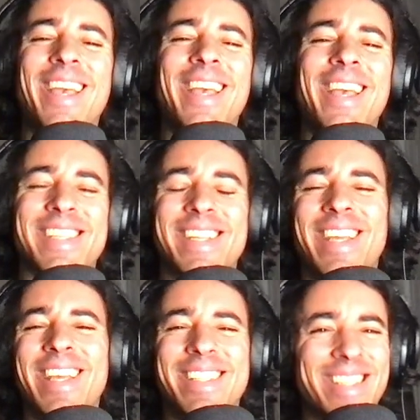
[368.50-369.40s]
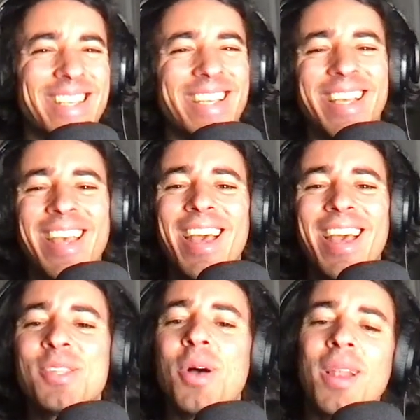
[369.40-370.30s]
isn't it?
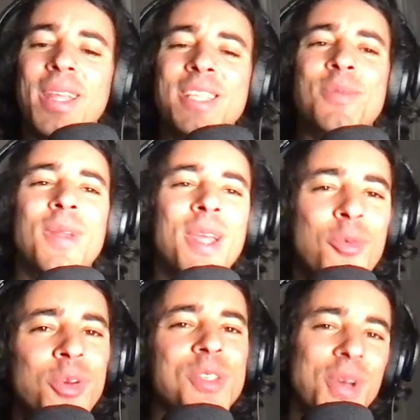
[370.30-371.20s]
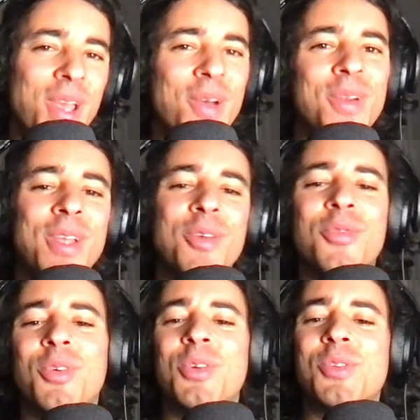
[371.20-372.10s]
so I'll explain what's going on here
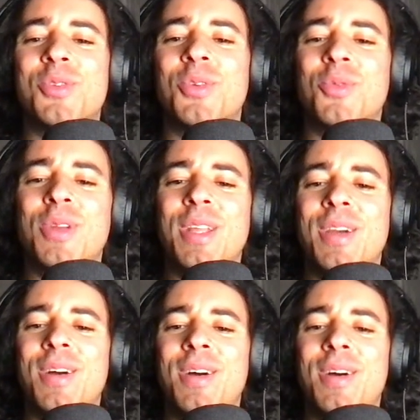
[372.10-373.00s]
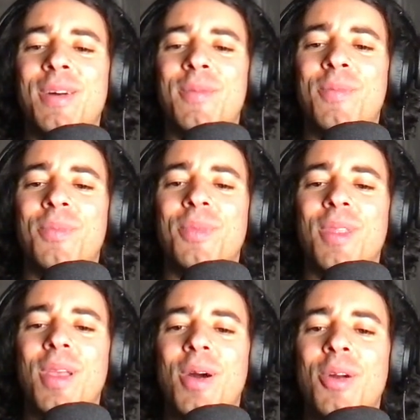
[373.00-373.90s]
for those who don't really um,
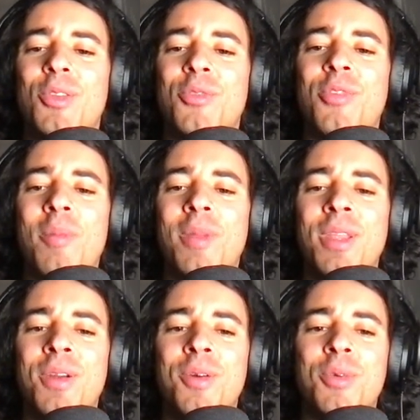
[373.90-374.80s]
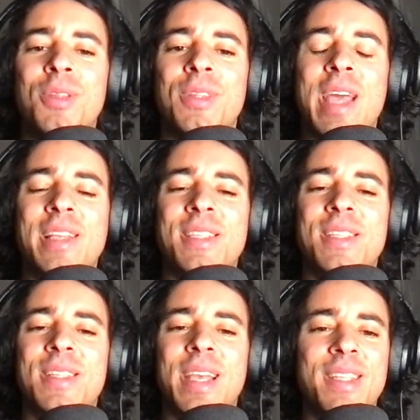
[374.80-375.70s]
are not familiar with the tax
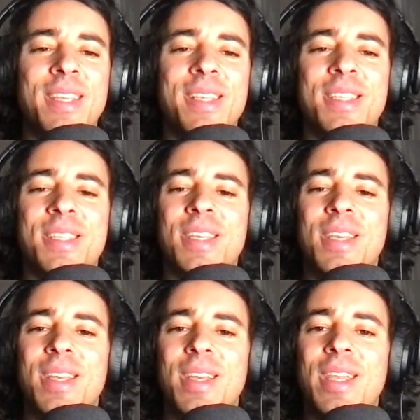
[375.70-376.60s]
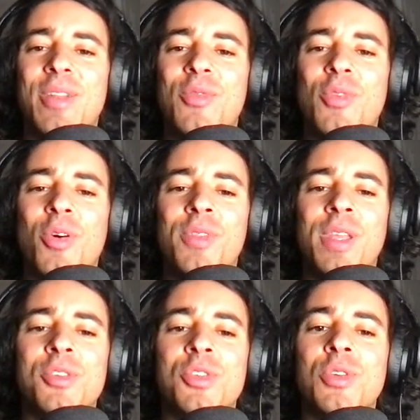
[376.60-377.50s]
tactics involved
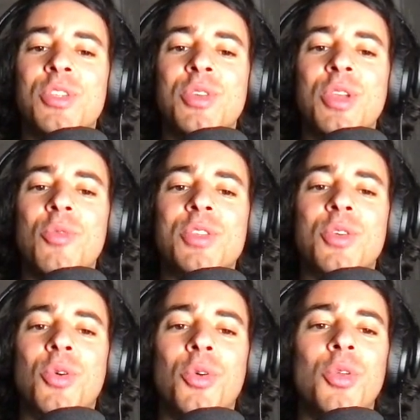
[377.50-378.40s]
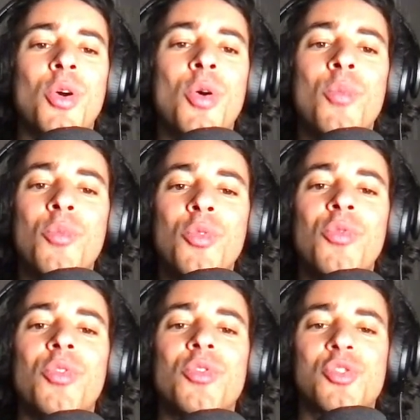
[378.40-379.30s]
here. So he's doing what's called a
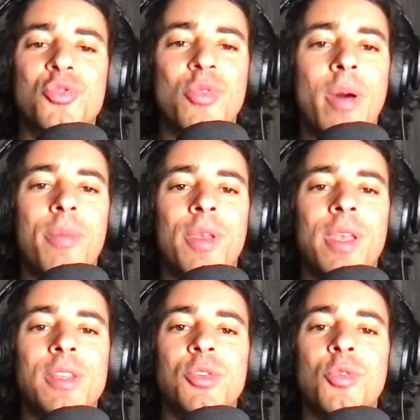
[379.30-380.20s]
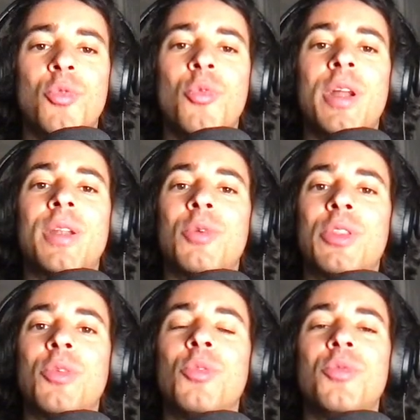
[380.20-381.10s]
move swap. Okay, so what
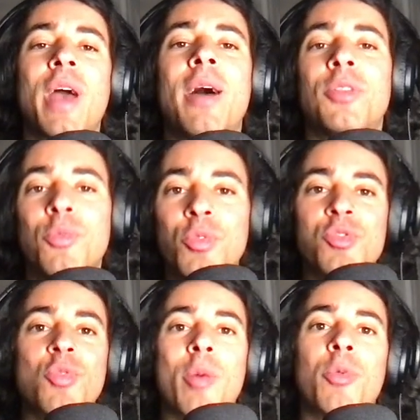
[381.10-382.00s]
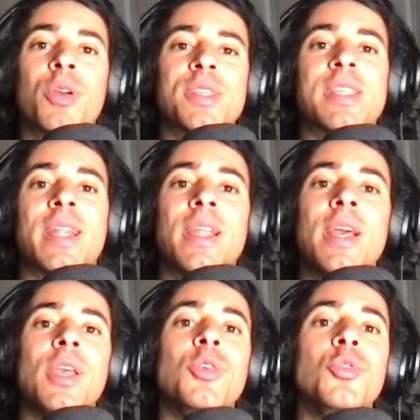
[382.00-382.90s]
what the move how the move swap works is that
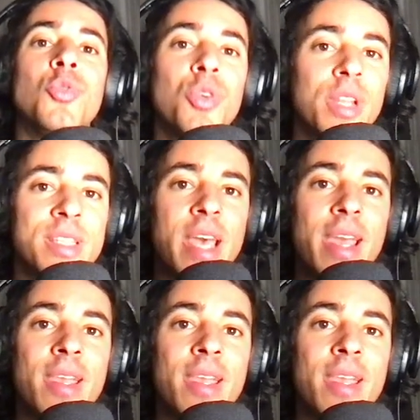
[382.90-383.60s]
you do an attack,